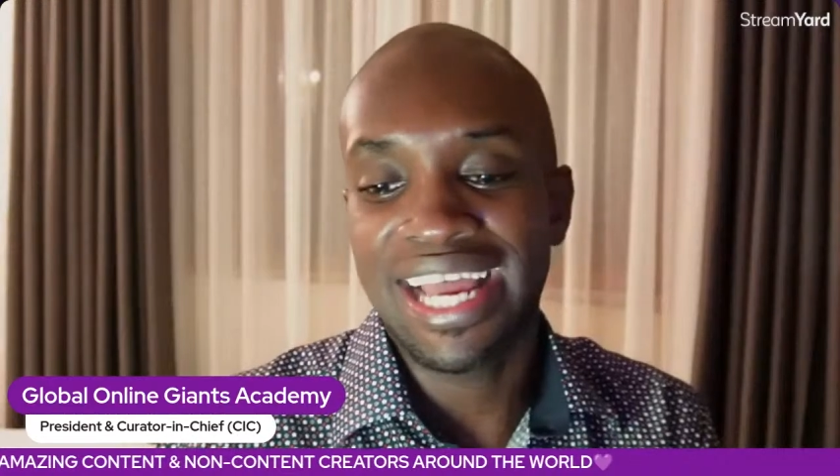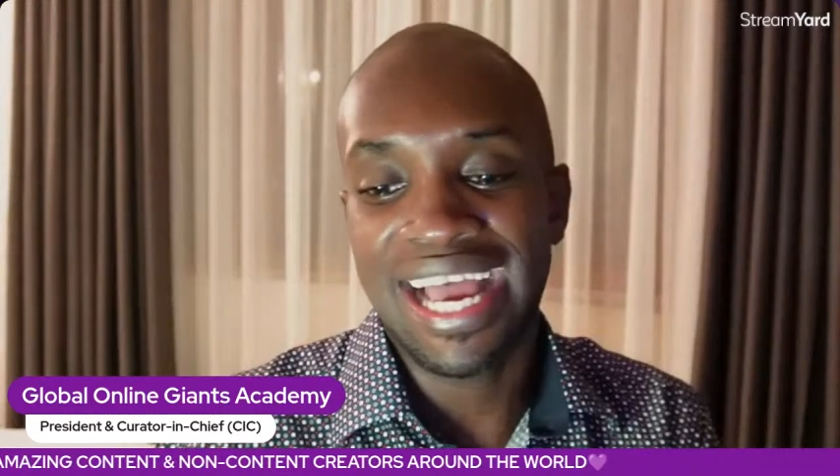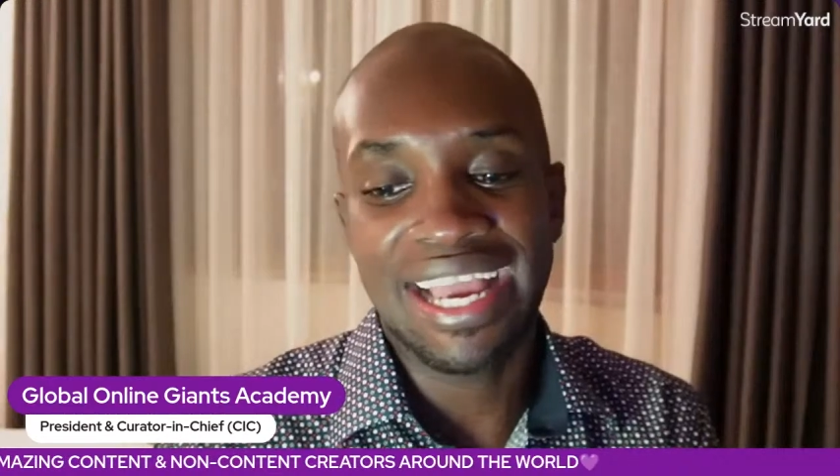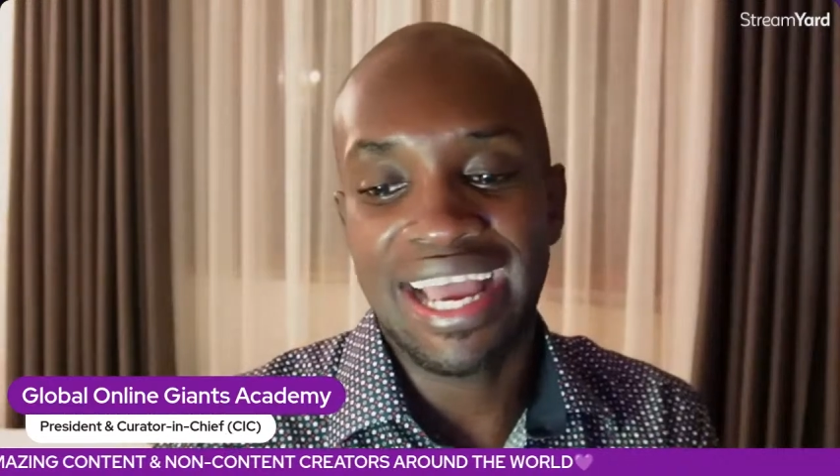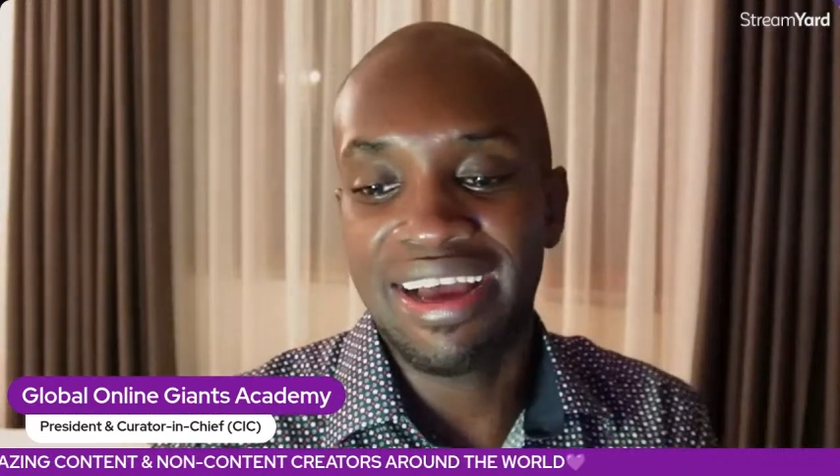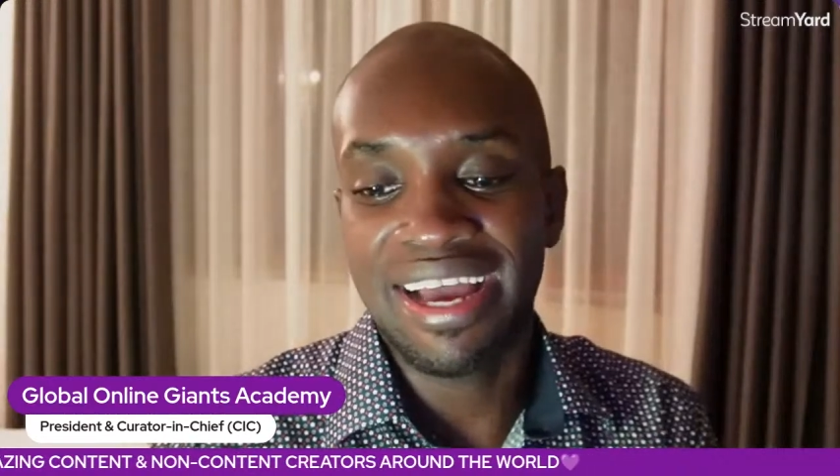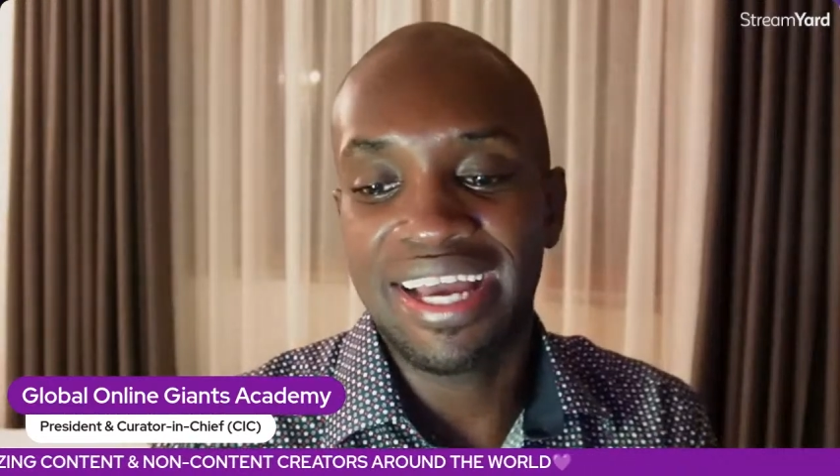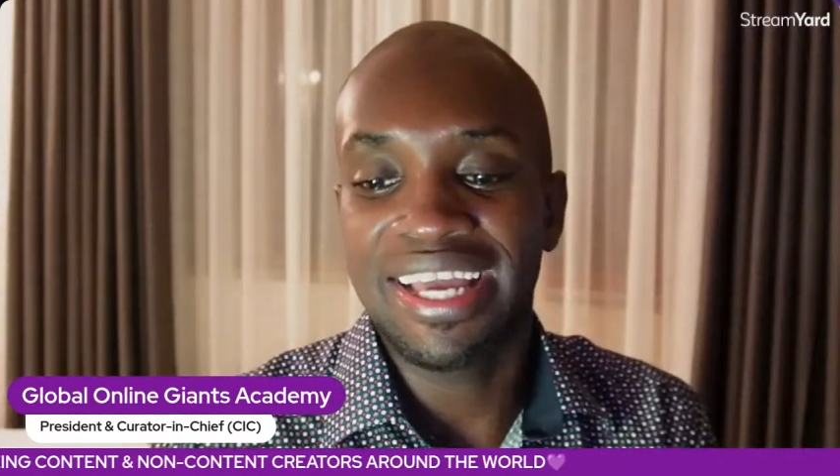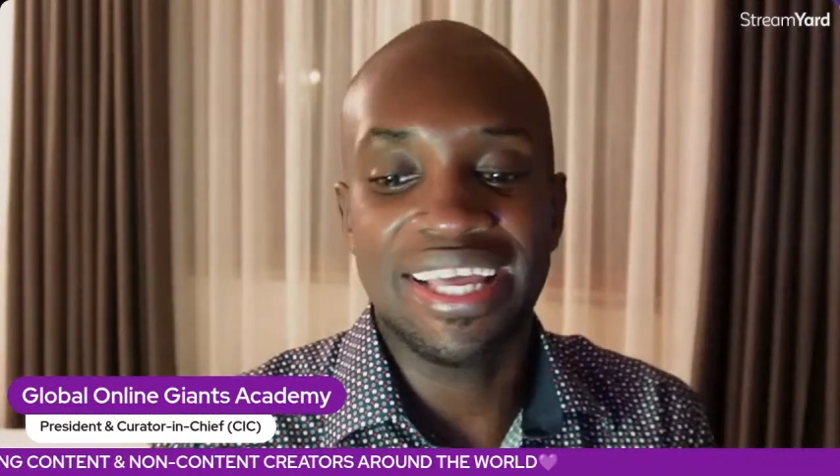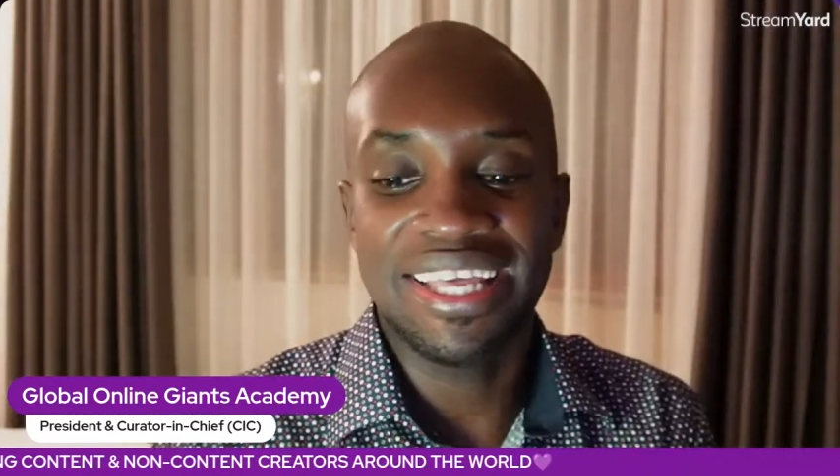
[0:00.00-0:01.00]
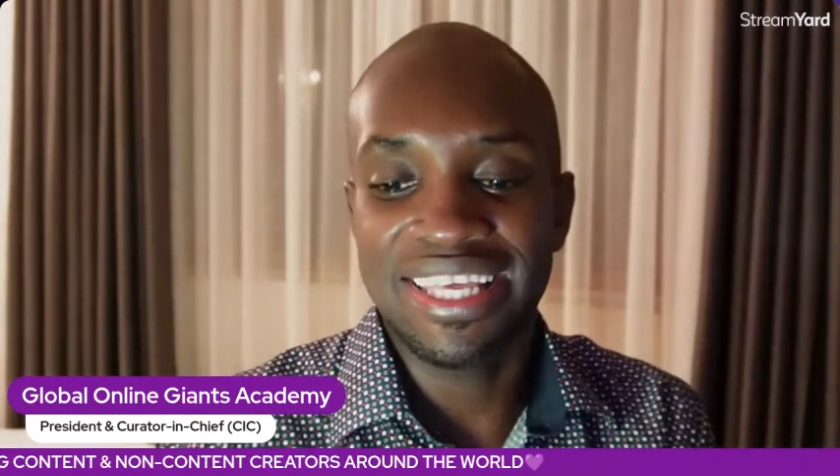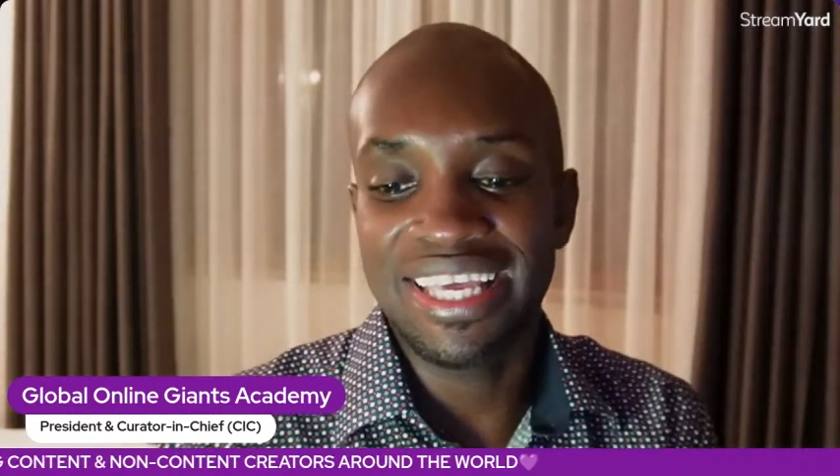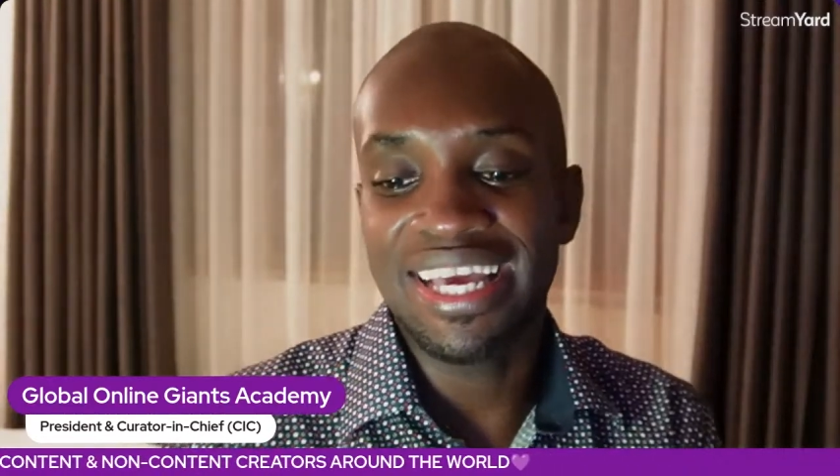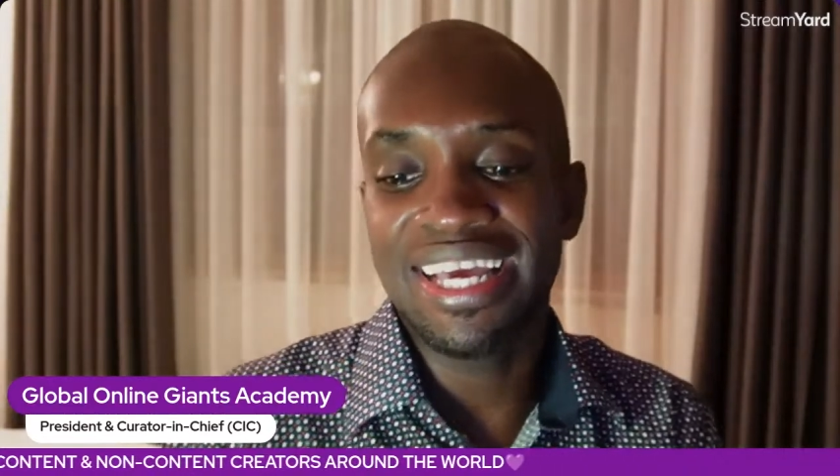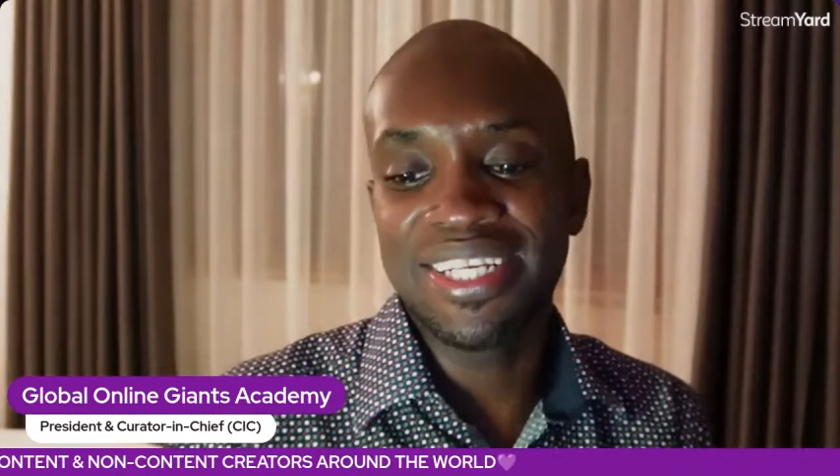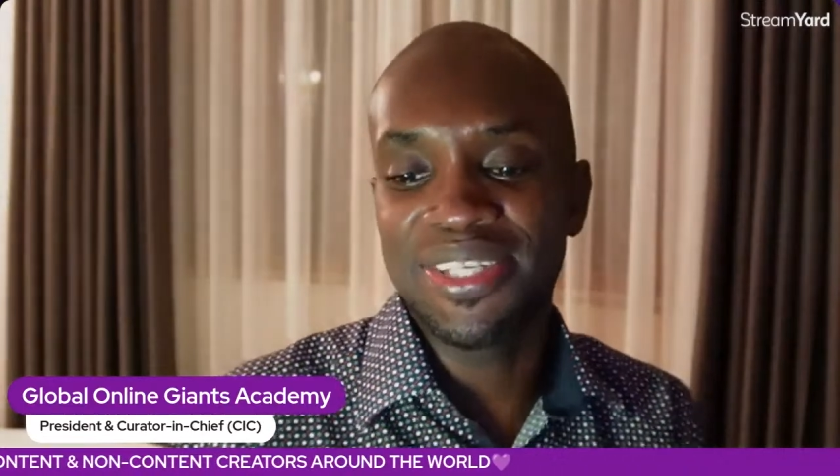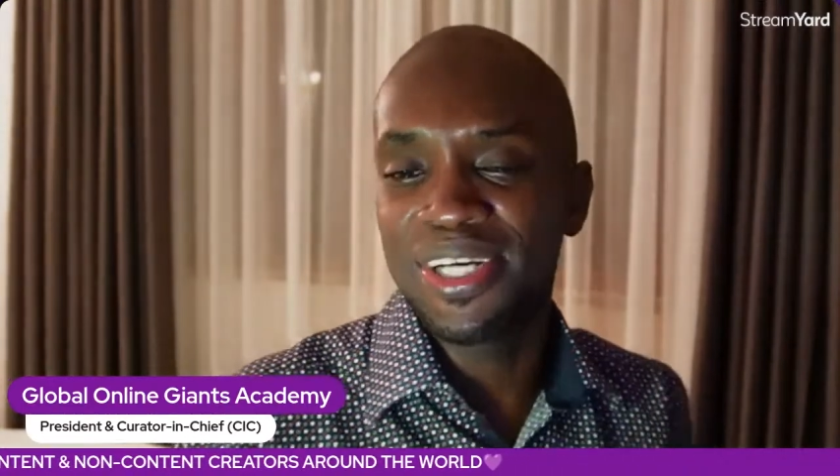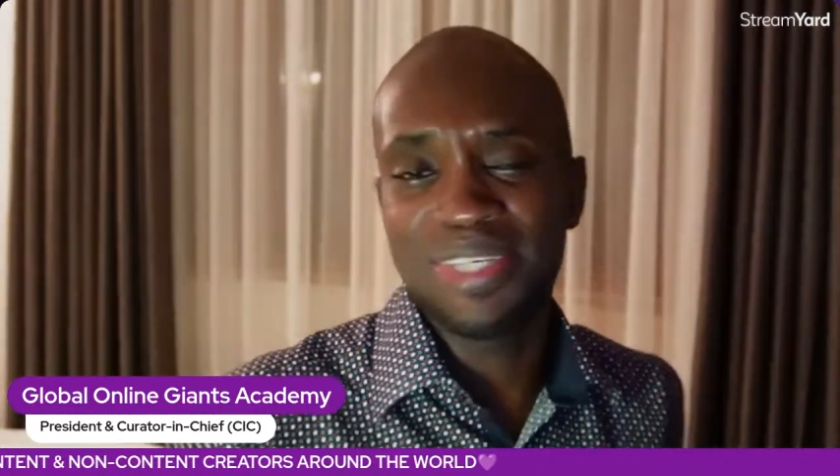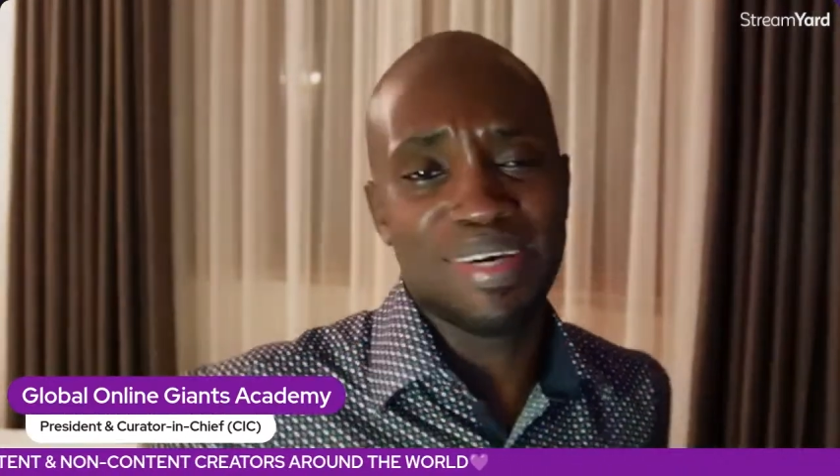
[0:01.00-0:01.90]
I don't